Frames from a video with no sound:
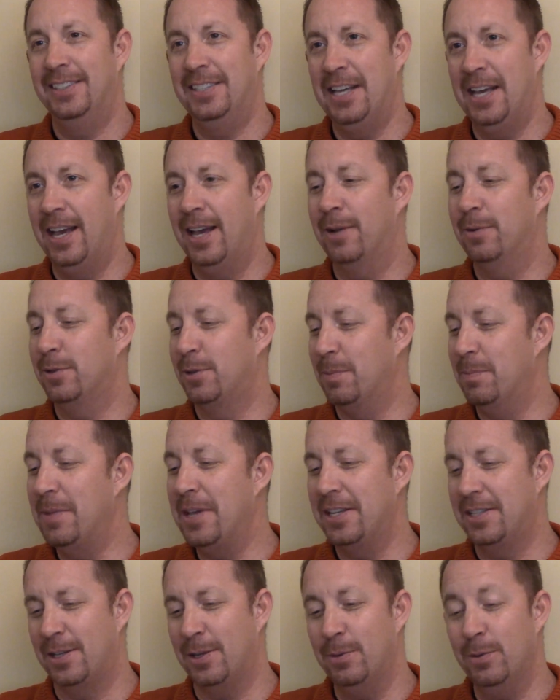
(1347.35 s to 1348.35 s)
Yeah, it was
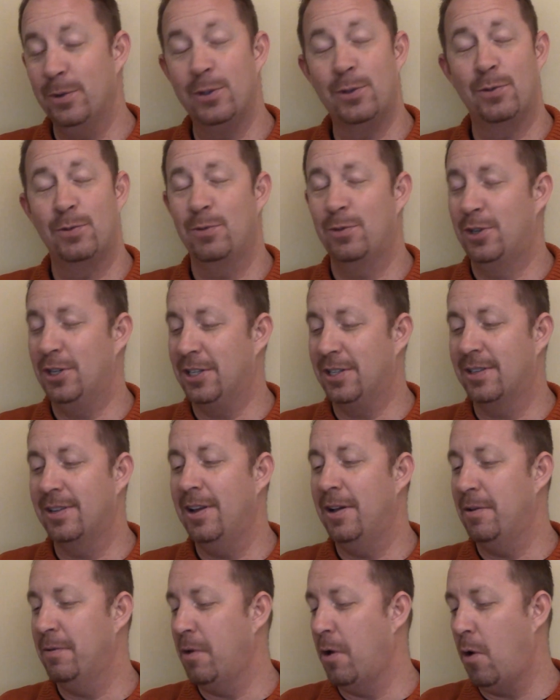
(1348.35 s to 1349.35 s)
amazing. It was just
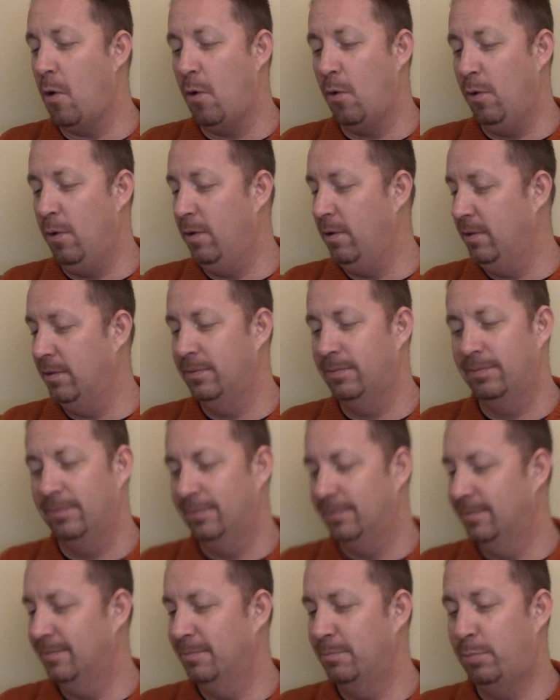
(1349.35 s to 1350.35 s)
a whole
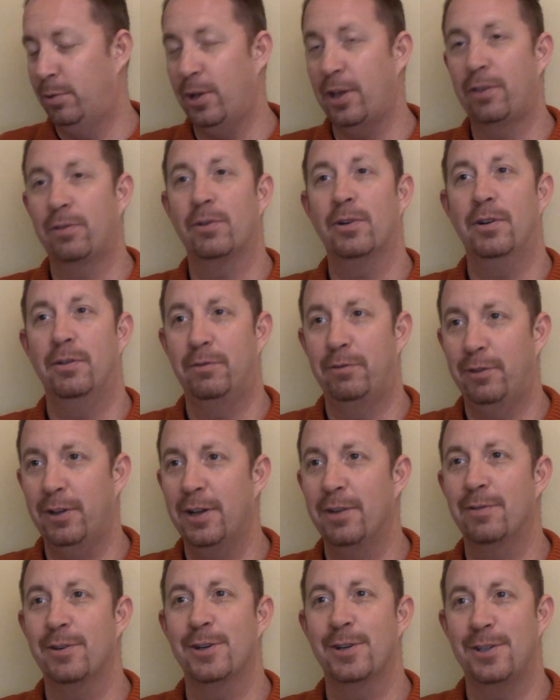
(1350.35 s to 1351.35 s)
plethora of
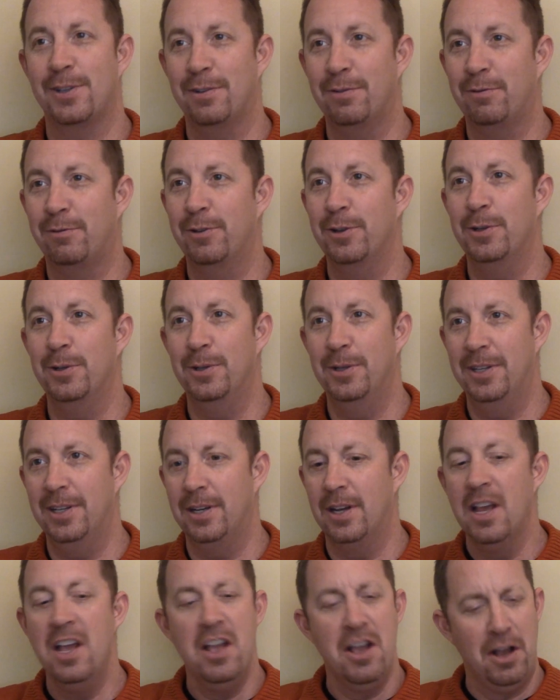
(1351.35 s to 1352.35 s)
flavors and food, and
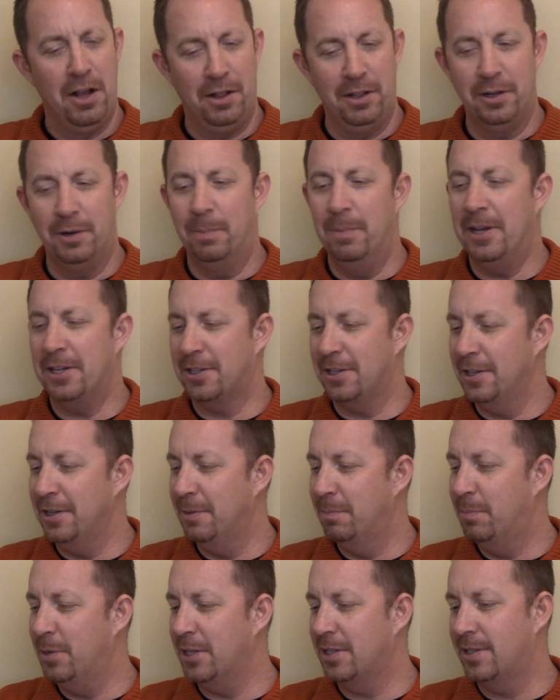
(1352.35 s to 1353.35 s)
a little messy,
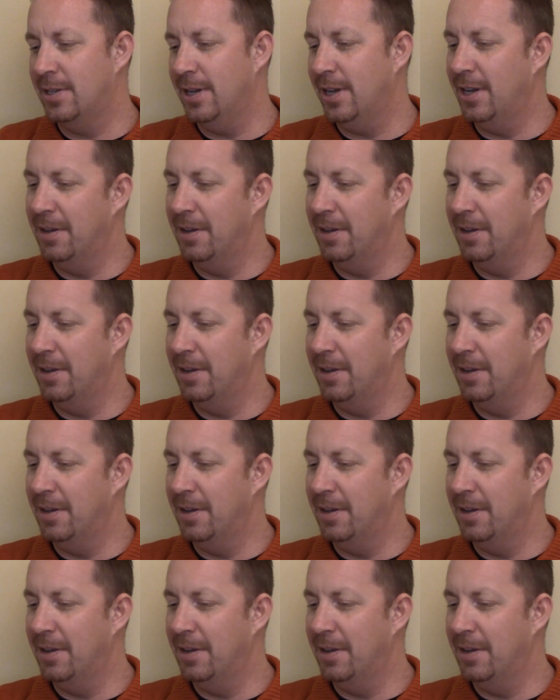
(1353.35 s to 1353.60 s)
but